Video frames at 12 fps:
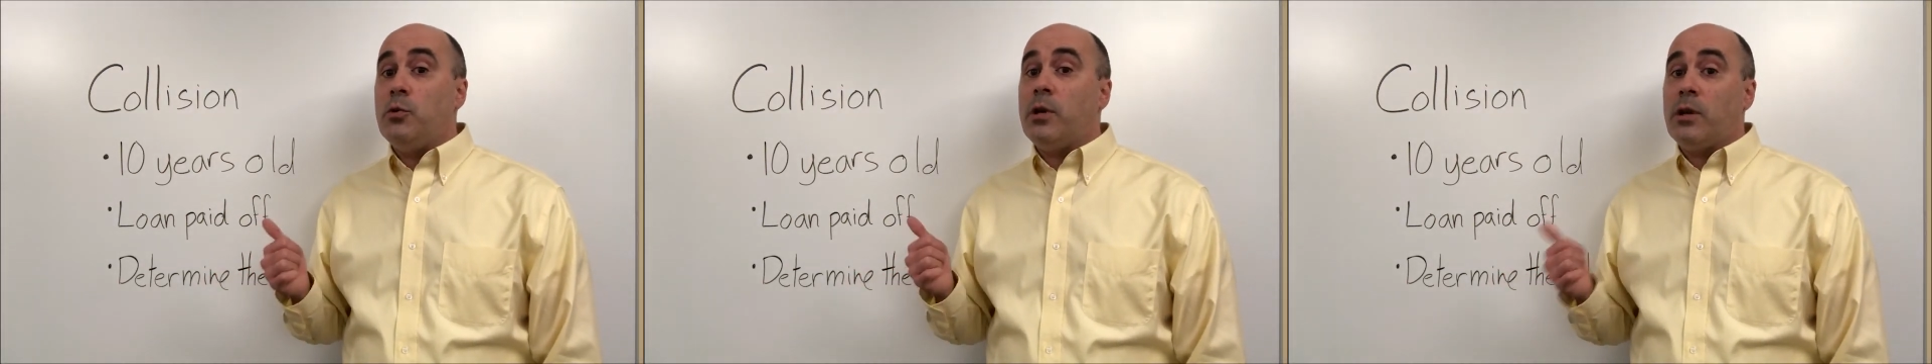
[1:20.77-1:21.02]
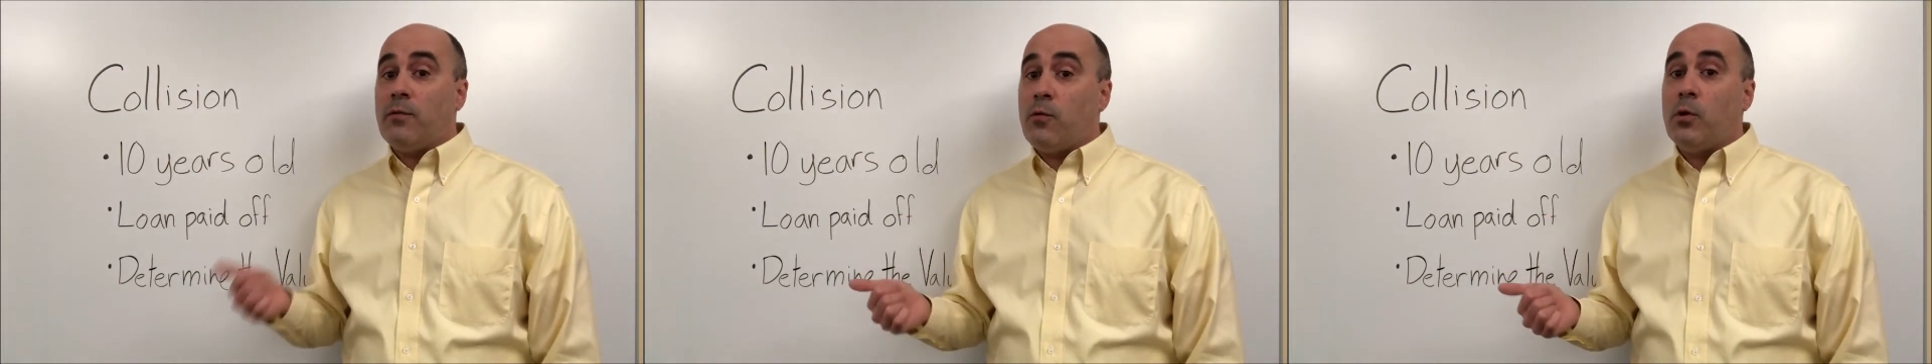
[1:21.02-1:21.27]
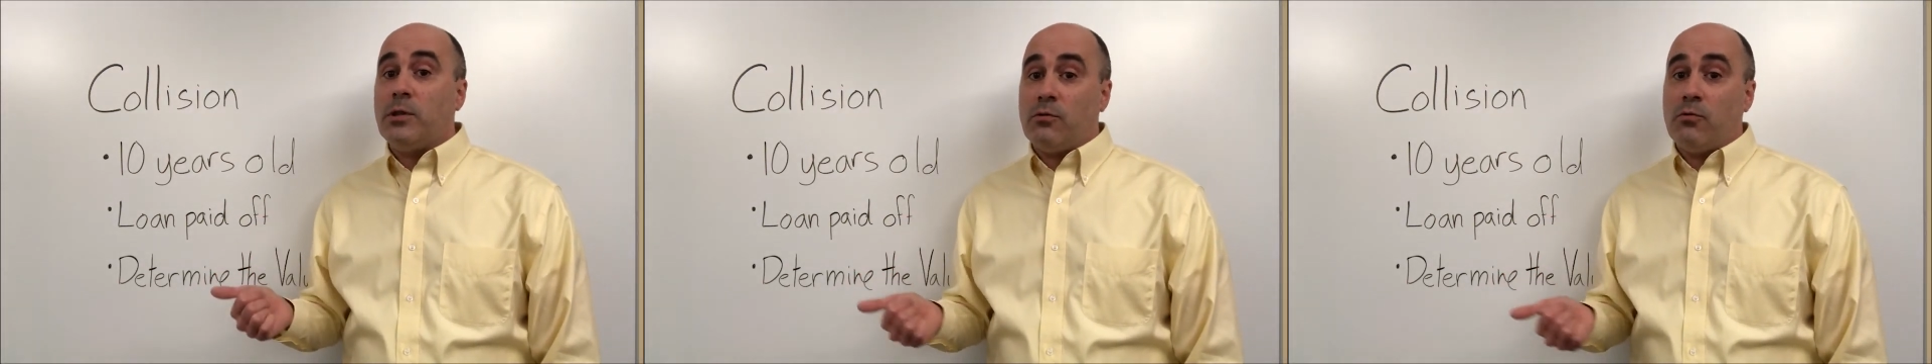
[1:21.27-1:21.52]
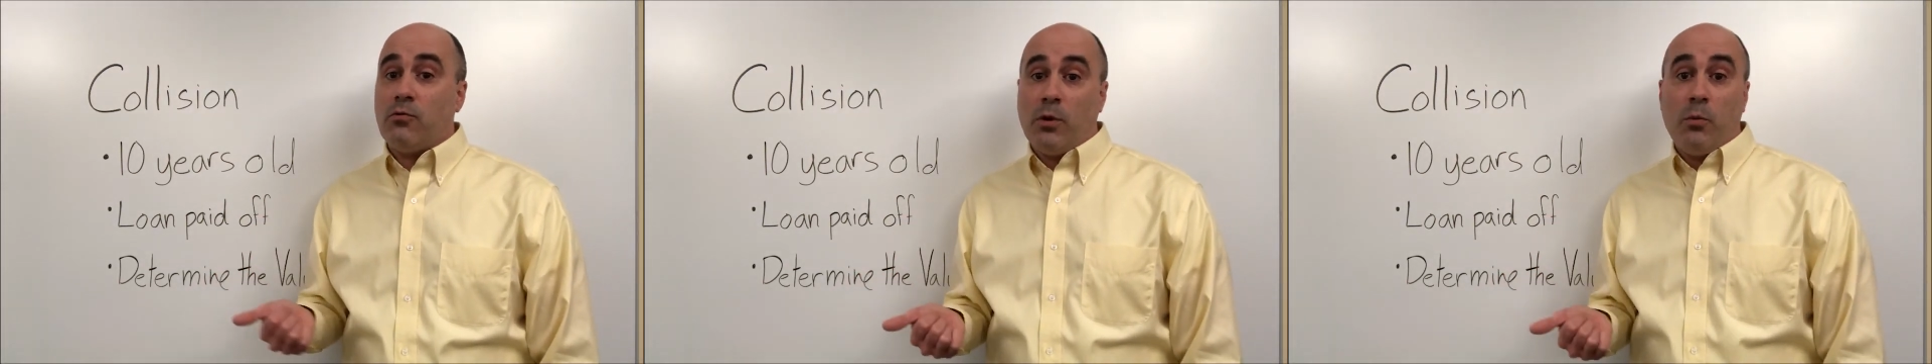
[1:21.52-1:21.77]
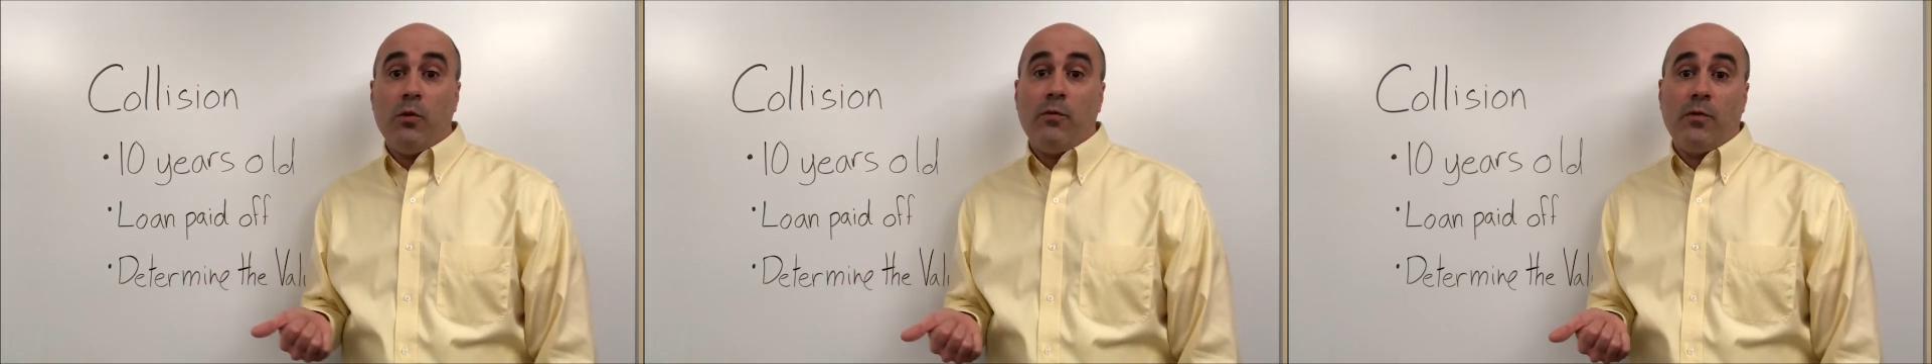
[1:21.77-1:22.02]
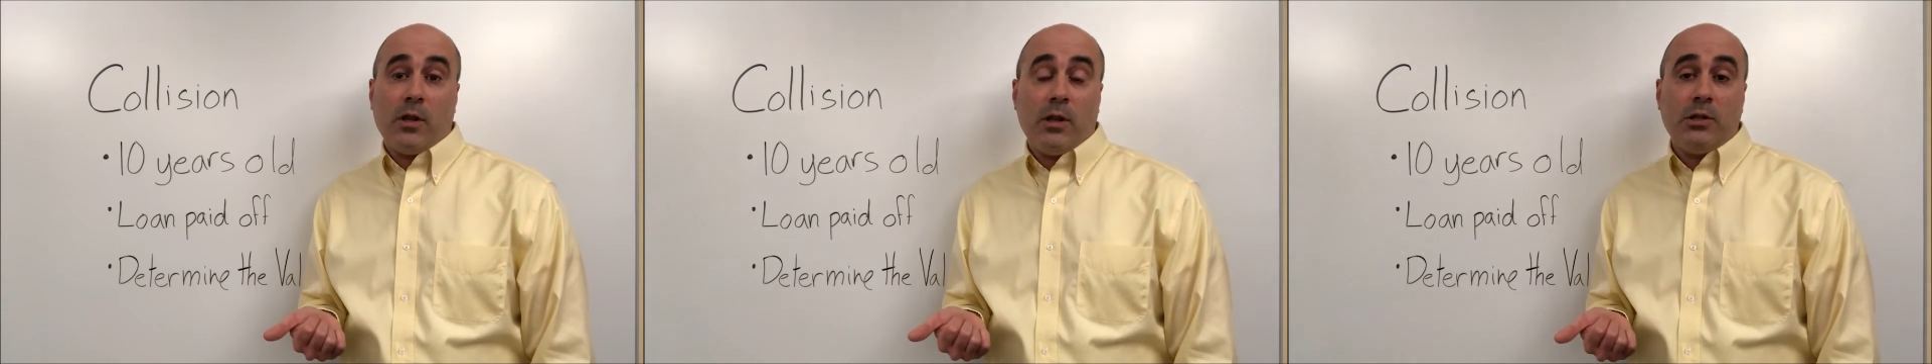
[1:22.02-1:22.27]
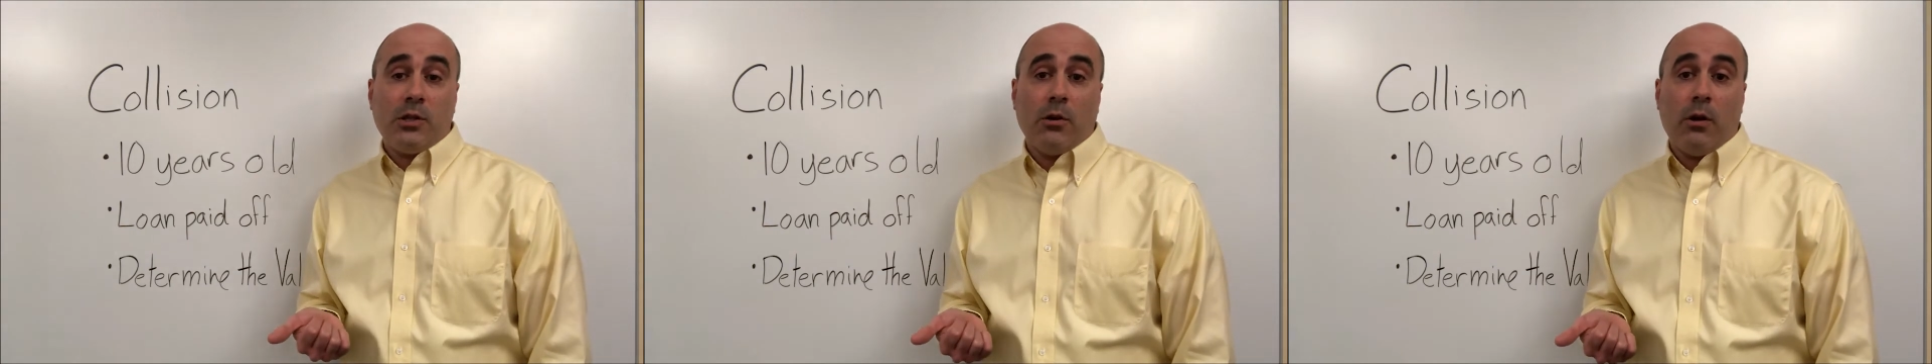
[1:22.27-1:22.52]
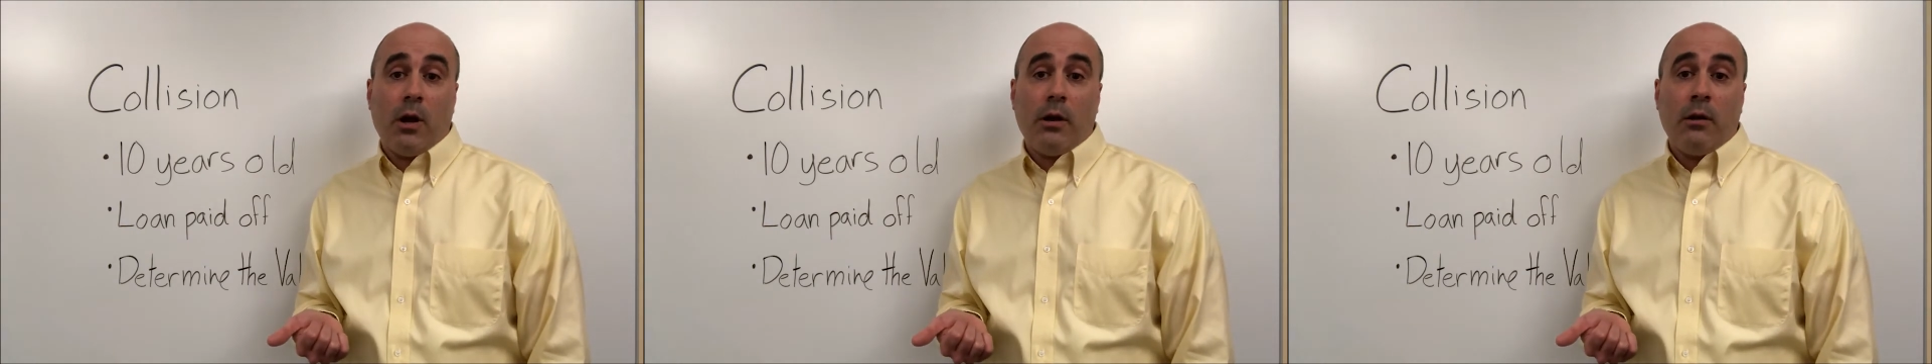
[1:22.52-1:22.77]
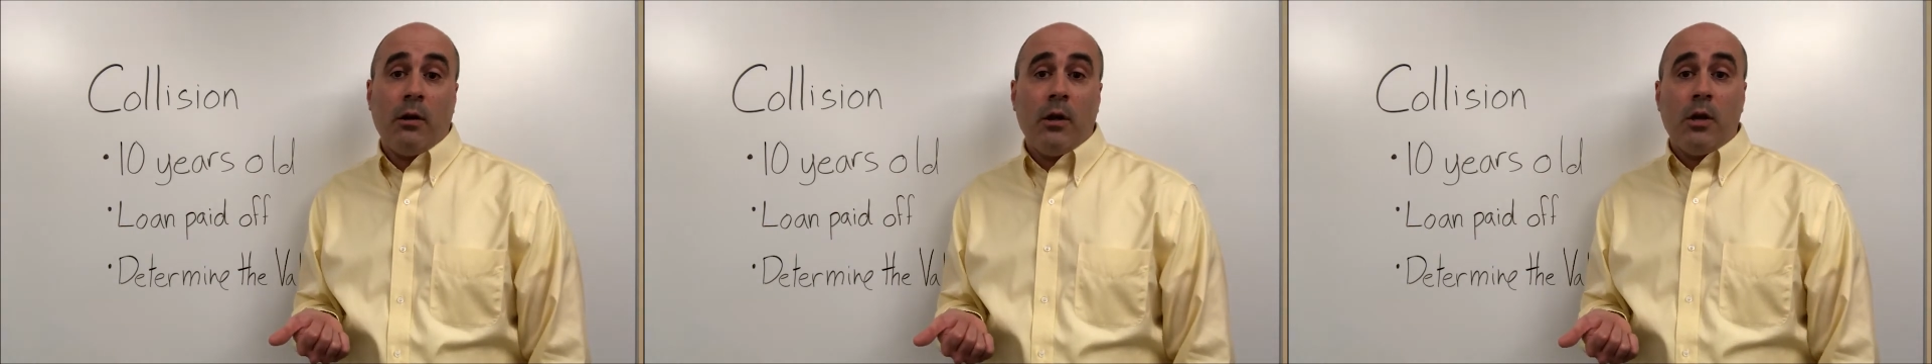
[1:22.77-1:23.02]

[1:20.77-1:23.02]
can afford to remove collision or not.